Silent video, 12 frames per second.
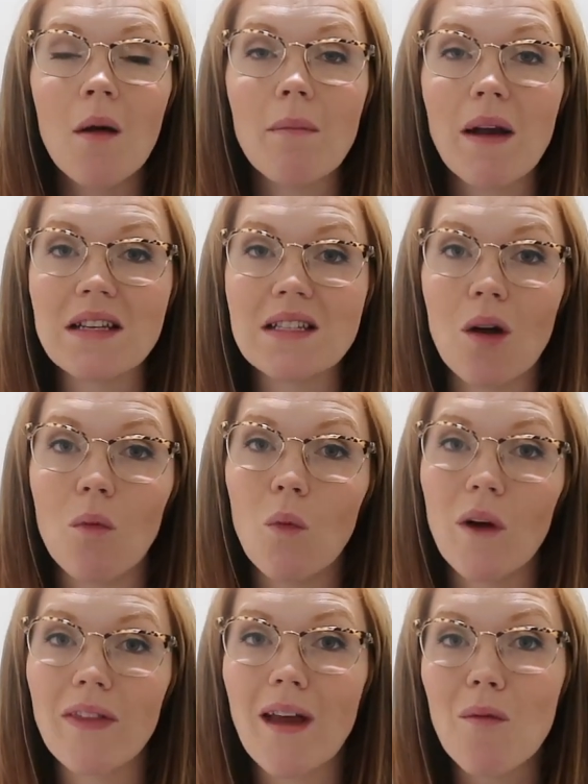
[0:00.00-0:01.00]
based on
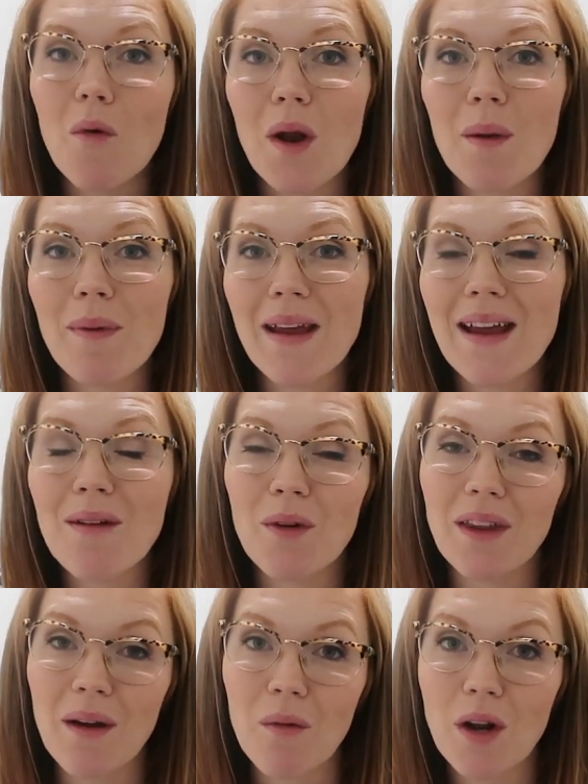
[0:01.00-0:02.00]
what they want to be and
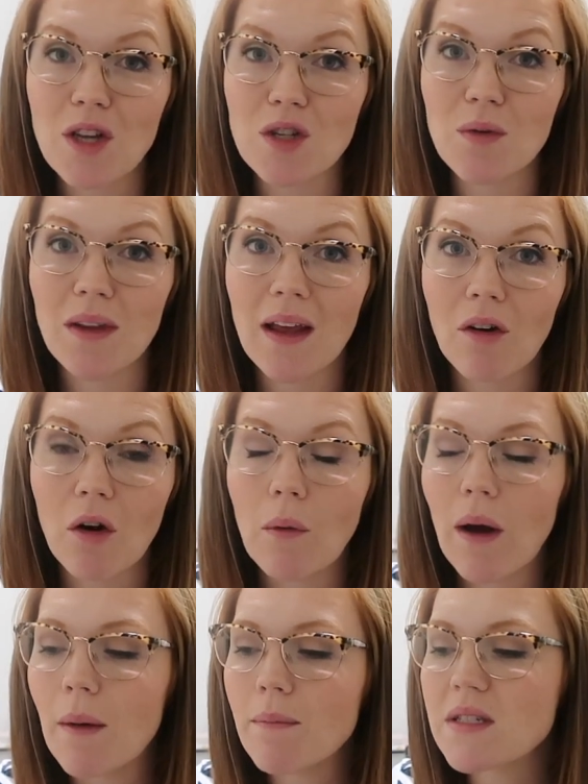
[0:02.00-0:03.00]
what they want to do when they grow up.